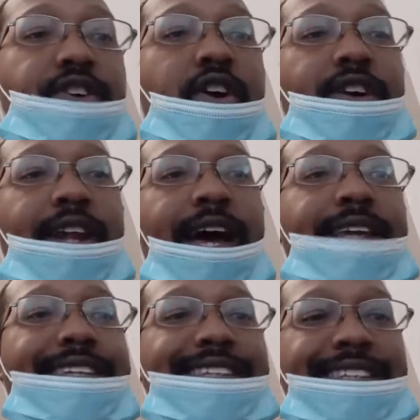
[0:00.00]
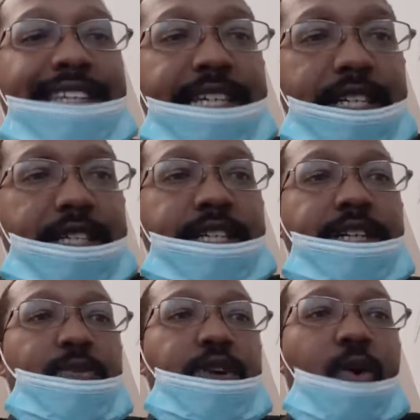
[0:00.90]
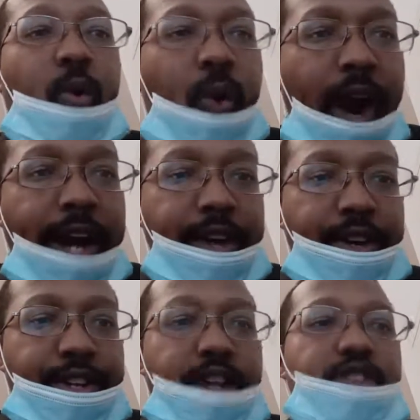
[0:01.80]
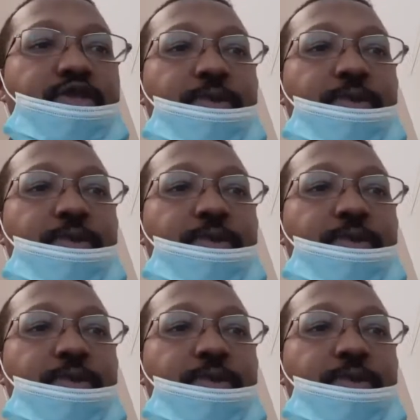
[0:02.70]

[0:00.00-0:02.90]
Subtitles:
are not legally required to